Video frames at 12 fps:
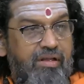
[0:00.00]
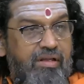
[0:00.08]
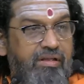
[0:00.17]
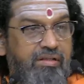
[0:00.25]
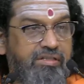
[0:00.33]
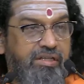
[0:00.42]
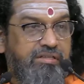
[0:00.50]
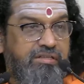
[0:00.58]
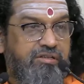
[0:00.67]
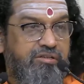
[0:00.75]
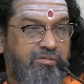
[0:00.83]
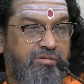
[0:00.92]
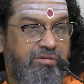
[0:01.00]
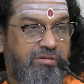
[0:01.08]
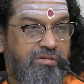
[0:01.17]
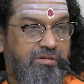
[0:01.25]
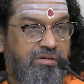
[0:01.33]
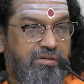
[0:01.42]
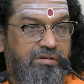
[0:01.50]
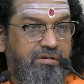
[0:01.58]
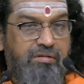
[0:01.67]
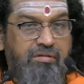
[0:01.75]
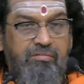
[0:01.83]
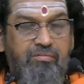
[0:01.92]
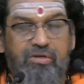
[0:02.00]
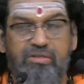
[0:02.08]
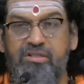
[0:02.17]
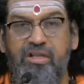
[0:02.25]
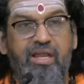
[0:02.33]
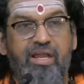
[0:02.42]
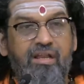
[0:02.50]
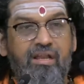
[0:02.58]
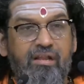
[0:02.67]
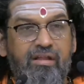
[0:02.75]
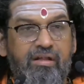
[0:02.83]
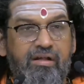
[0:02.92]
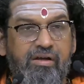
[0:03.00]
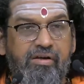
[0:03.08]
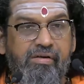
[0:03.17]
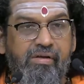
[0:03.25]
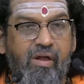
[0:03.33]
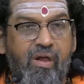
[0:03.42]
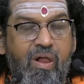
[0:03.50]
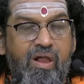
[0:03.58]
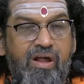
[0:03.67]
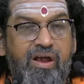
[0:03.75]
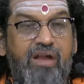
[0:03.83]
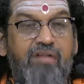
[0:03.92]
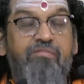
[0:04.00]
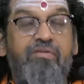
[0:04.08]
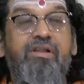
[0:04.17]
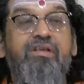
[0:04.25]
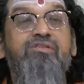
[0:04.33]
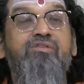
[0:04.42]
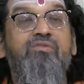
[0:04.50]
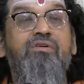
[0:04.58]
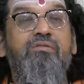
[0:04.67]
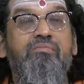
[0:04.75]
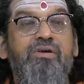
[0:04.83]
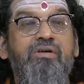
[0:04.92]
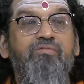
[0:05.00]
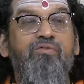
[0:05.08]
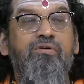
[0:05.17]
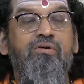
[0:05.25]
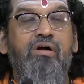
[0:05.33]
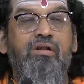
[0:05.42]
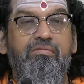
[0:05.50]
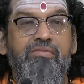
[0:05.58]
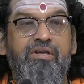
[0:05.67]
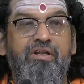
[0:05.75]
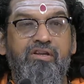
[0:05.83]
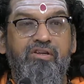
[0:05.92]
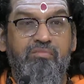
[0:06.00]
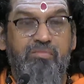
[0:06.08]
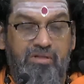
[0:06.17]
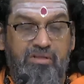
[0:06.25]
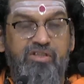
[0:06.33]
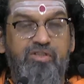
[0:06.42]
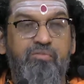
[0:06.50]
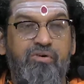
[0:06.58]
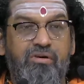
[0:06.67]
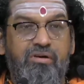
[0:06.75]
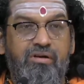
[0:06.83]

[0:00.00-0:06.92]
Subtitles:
62. What is the line? And where is your big book gone, Vijay Lakshmi? This book.